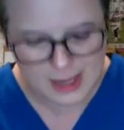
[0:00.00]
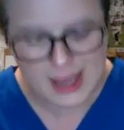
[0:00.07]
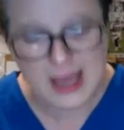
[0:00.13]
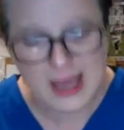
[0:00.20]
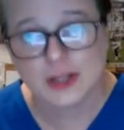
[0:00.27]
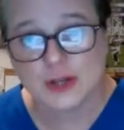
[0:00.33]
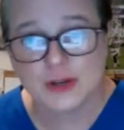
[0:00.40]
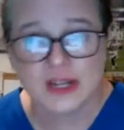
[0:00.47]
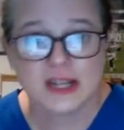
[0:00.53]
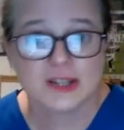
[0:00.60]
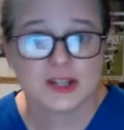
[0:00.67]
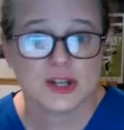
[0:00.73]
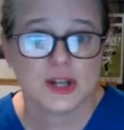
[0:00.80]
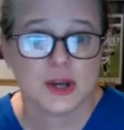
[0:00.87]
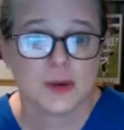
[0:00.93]
And you need
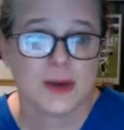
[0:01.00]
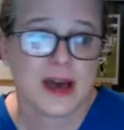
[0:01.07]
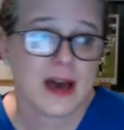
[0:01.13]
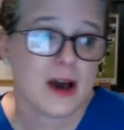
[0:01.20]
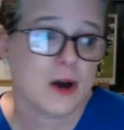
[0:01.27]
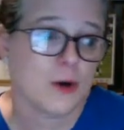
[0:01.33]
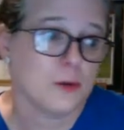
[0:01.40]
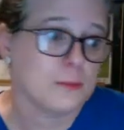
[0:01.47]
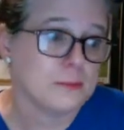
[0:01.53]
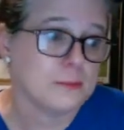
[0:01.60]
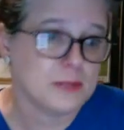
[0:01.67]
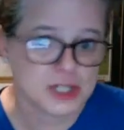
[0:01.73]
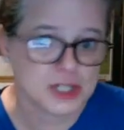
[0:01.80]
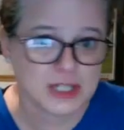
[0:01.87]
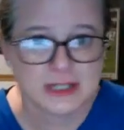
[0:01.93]
to know how
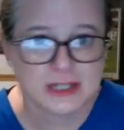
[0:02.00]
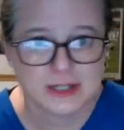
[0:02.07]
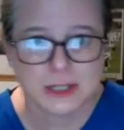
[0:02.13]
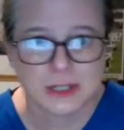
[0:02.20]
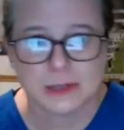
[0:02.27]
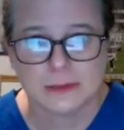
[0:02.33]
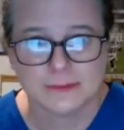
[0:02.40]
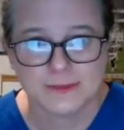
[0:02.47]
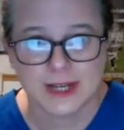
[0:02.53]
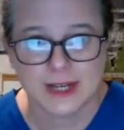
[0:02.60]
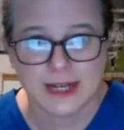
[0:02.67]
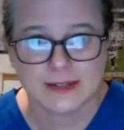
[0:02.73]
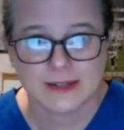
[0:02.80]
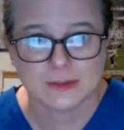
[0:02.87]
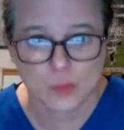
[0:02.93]
machine tube
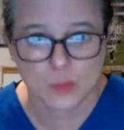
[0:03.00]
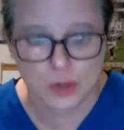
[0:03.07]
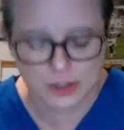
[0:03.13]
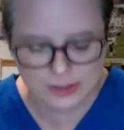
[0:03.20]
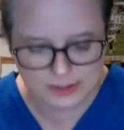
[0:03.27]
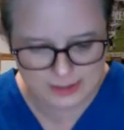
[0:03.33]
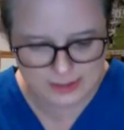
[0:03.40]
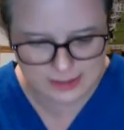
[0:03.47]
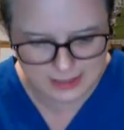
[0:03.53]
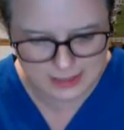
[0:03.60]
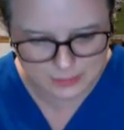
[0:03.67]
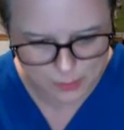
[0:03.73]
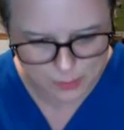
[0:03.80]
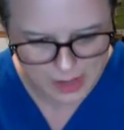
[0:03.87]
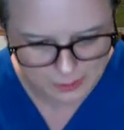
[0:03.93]
feedings works
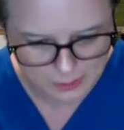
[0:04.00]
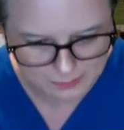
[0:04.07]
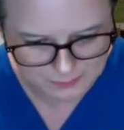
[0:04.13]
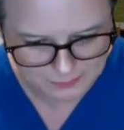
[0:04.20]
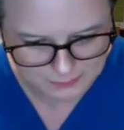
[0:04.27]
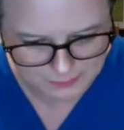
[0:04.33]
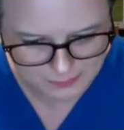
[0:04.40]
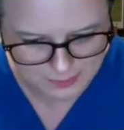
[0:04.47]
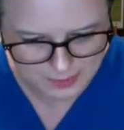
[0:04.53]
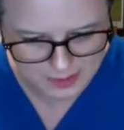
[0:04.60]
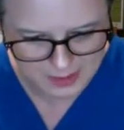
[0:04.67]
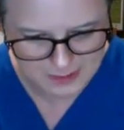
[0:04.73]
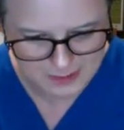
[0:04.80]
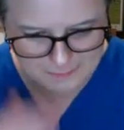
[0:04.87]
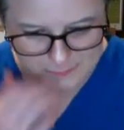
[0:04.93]
as well,
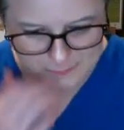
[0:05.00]
okay?